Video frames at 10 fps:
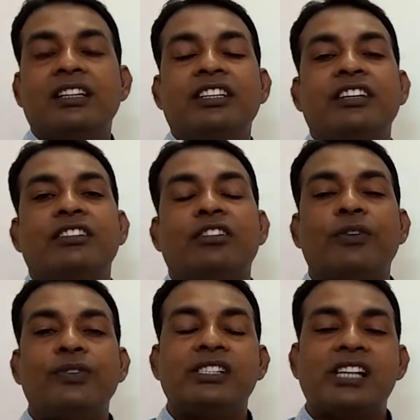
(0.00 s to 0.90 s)
year
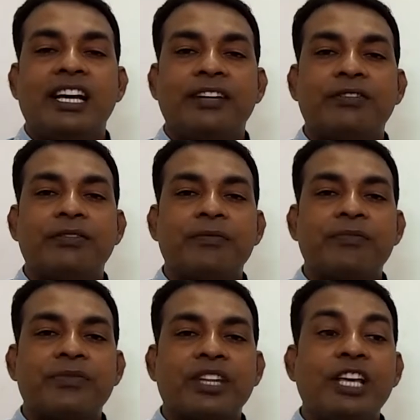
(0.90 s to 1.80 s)
of his life.
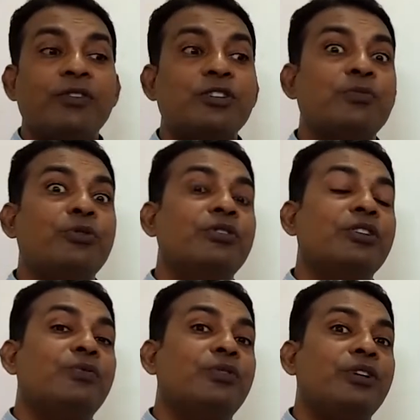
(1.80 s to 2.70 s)
He was more
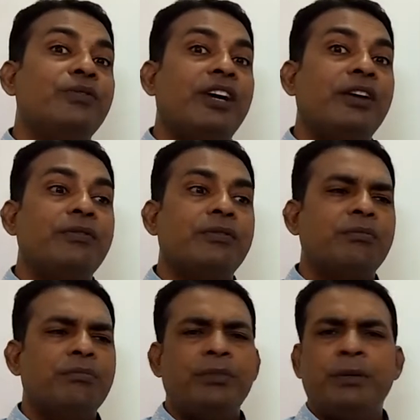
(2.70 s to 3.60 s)
than 45,
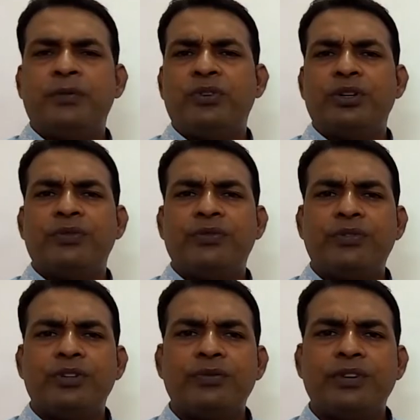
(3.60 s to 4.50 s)
maybe
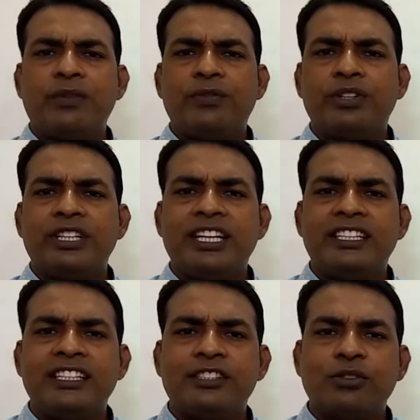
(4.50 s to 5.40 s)
48
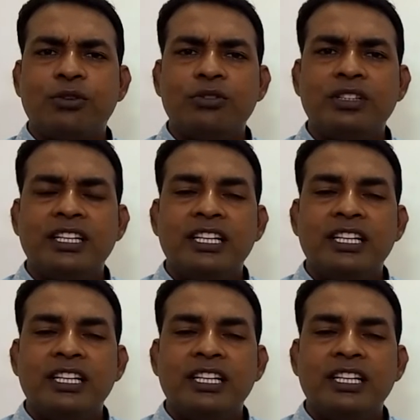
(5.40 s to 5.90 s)
years old.